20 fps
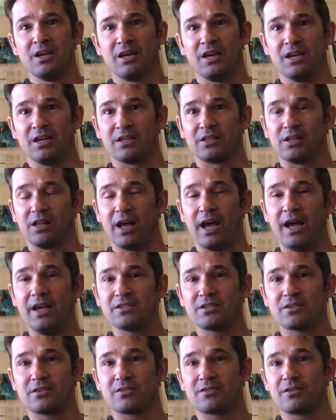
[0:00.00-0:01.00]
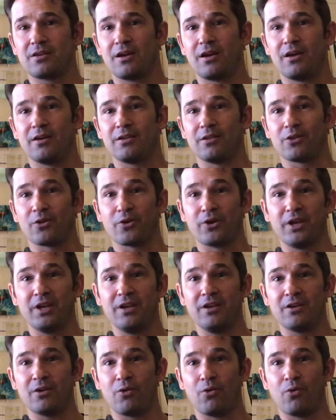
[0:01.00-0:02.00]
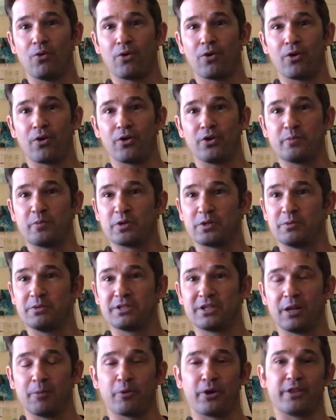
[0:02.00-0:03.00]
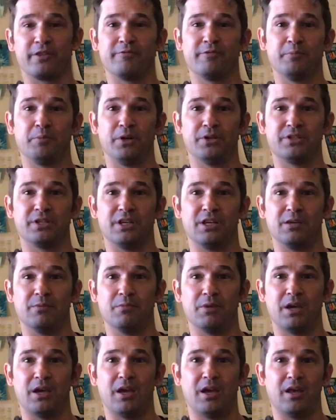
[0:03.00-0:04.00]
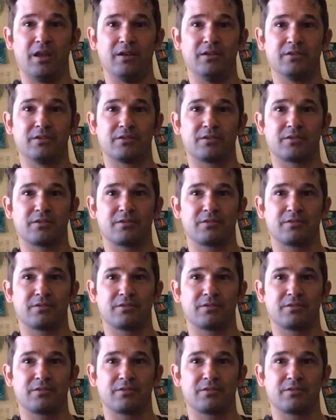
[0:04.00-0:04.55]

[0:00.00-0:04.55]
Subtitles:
in class learning, or are you supposed to be celebrating the football team? And